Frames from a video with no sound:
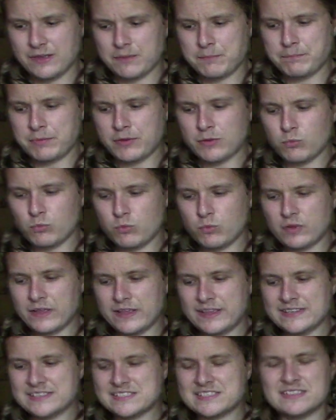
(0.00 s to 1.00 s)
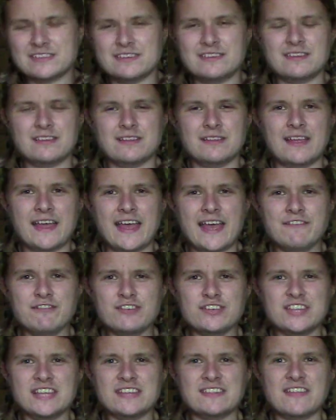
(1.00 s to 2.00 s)
But is
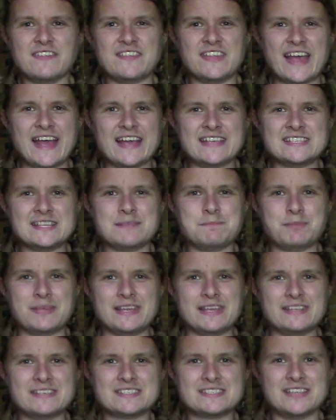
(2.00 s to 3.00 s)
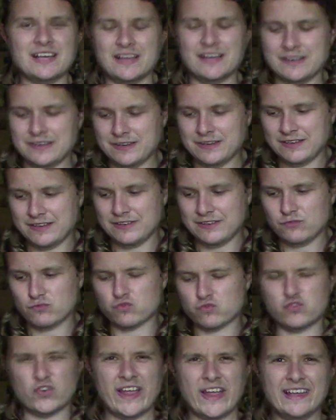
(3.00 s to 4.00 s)
everything that the SNP has done
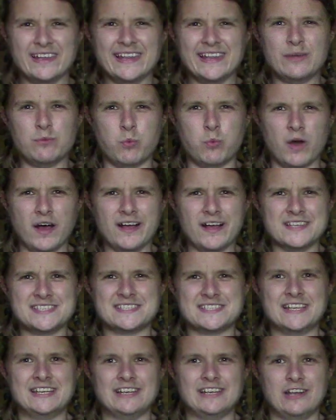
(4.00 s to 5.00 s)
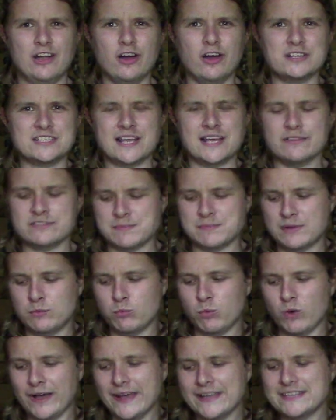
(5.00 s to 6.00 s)
really worse than lockdowns? I
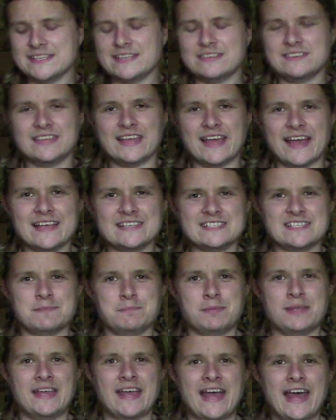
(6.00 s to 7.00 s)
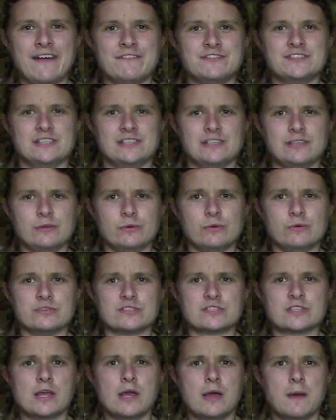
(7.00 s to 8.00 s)
mean, why did the SNP have to
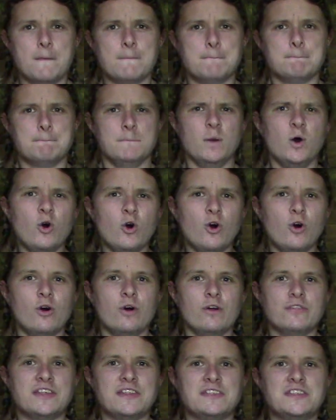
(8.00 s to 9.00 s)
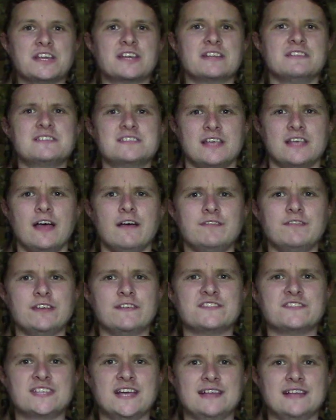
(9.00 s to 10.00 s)
lose more than the
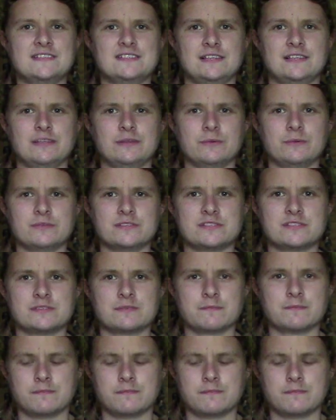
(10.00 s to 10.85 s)
Conservatives had to lose?